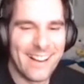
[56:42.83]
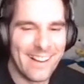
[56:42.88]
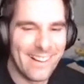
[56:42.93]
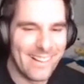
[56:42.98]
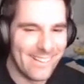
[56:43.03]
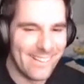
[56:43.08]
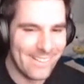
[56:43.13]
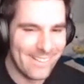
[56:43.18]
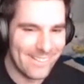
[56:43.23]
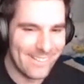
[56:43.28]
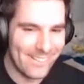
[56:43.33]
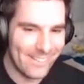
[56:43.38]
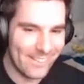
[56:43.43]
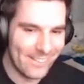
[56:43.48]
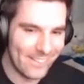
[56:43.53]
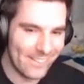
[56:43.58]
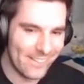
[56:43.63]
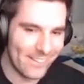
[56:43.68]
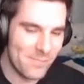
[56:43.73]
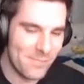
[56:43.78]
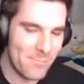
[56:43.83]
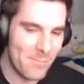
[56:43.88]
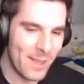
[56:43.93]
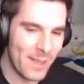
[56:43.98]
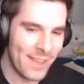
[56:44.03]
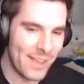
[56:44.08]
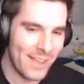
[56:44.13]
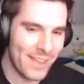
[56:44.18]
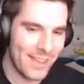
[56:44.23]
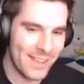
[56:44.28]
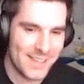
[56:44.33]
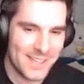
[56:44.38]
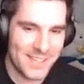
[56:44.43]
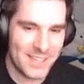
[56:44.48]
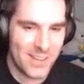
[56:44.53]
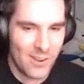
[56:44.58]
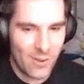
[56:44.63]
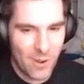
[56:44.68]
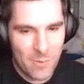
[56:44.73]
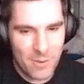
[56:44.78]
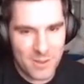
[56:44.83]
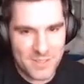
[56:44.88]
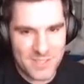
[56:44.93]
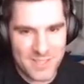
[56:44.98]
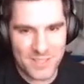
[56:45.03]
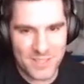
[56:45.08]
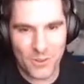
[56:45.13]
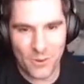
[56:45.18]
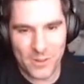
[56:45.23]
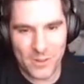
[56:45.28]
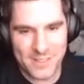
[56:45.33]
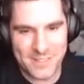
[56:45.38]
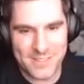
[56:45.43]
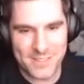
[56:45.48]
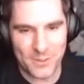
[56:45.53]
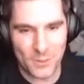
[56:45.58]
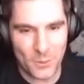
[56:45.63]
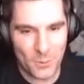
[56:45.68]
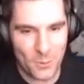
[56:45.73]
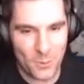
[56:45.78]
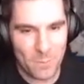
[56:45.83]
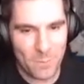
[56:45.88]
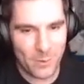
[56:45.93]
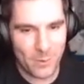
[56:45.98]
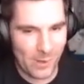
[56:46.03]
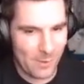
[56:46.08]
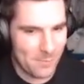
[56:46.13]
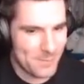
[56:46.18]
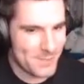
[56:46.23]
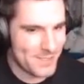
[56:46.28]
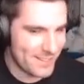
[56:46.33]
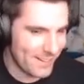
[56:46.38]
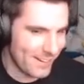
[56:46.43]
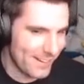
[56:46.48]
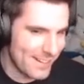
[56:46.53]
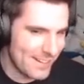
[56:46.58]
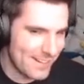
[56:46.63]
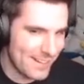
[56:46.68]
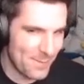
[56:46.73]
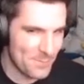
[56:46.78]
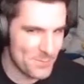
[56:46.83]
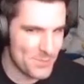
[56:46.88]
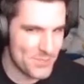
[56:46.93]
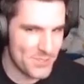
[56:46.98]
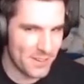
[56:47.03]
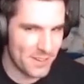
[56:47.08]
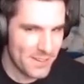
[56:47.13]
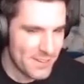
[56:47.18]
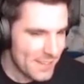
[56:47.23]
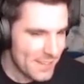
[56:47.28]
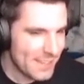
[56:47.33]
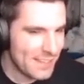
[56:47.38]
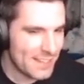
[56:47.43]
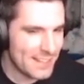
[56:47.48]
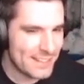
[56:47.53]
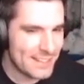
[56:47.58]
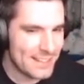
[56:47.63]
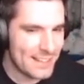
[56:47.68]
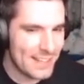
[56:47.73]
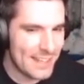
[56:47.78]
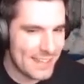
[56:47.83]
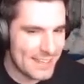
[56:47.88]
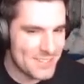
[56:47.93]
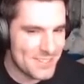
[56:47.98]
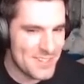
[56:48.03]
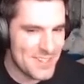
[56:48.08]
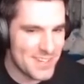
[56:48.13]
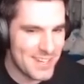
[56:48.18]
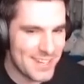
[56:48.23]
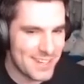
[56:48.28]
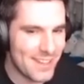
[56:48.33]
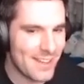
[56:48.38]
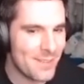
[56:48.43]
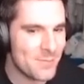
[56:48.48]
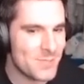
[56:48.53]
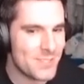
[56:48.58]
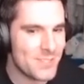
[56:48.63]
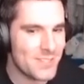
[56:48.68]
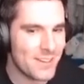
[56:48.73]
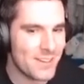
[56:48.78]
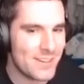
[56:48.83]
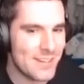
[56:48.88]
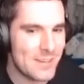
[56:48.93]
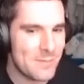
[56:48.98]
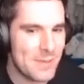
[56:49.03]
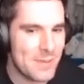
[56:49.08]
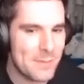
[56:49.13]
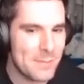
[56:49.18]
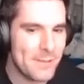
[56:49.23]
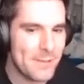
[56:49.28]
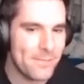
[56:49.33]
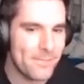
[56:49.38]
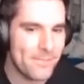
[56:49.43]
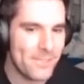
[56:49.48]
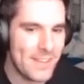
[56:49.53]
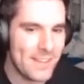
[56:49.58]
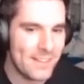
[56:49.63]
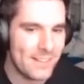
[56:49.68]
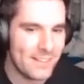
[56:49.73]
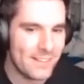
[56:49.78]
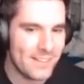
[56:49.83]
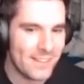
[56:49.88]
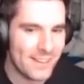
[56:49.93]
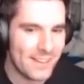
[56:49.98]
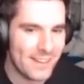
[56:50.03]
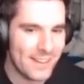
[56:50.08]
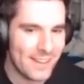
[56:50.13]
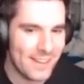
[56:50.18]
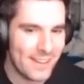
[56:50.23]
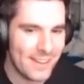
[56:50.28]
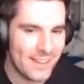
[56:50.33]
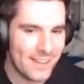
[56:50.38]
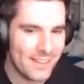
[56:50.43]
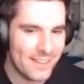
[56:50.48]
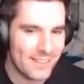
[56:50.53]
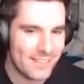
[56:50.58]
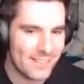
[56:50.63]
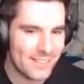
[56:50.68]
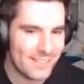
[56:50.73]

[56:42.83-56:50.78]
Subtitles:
Oh man, you know I wasn't going to, but I'm starting to get a little itchy. I'm starting to maybe feel that